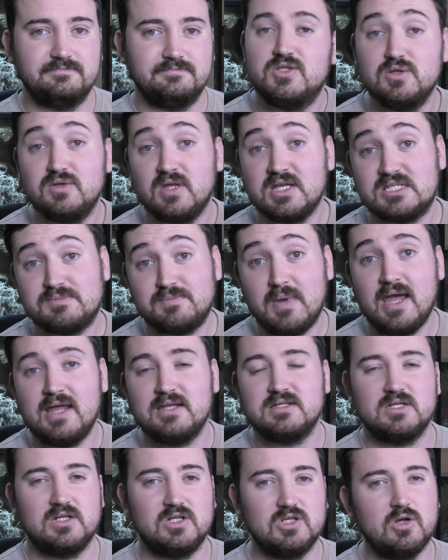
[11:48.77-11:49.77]
Do they
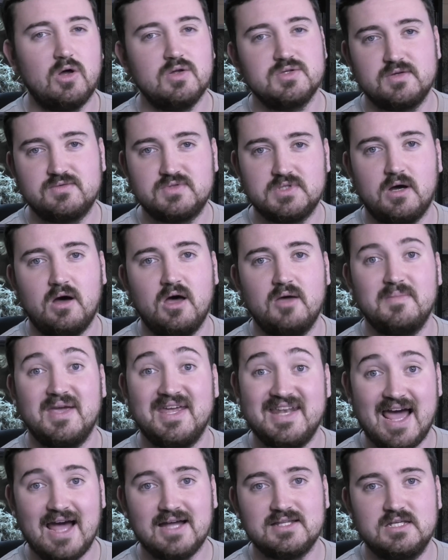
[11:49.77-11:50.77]
spend lots of time
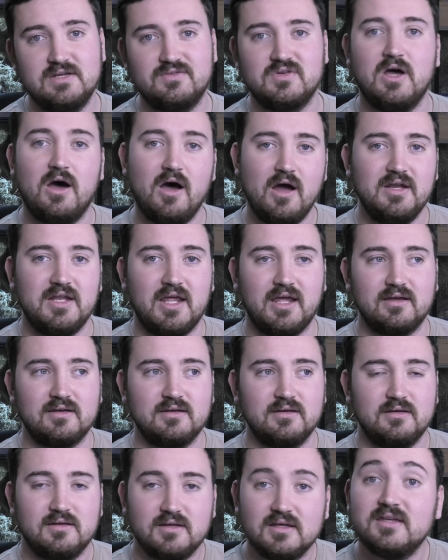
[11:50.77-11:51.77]
inactive and hiding?
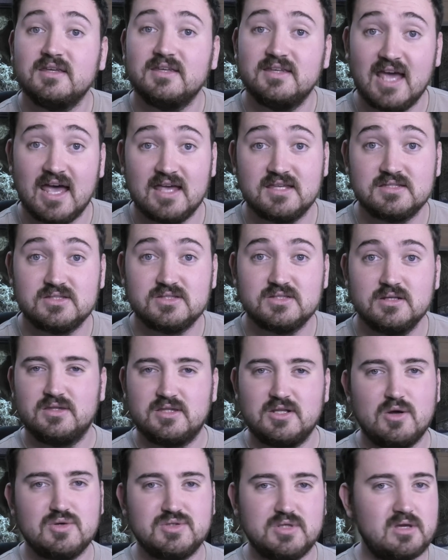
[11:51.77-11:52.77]
Yes.
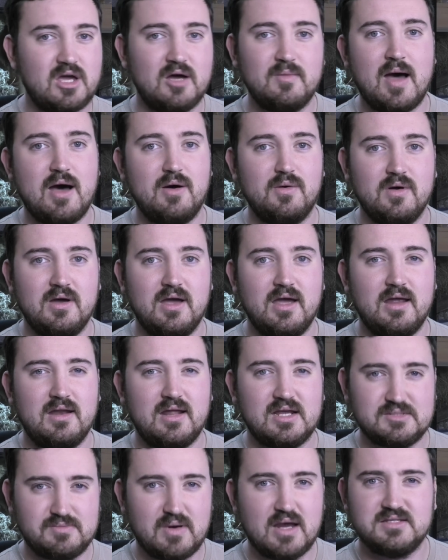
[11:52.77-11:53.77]
Did they also come out and
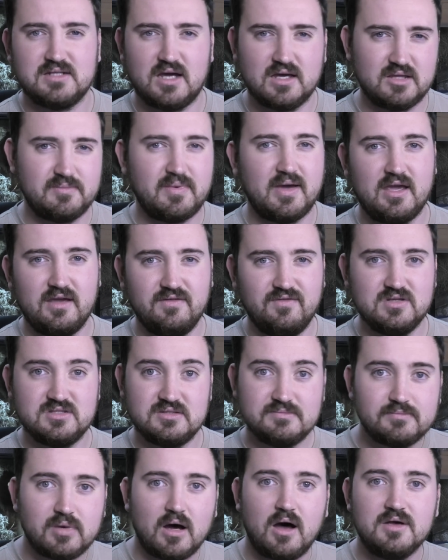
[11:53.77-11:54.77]
express other behaviours
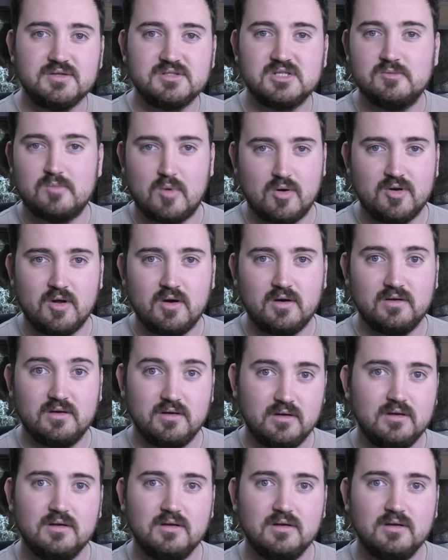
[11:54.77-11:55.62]
and bask and whatnot?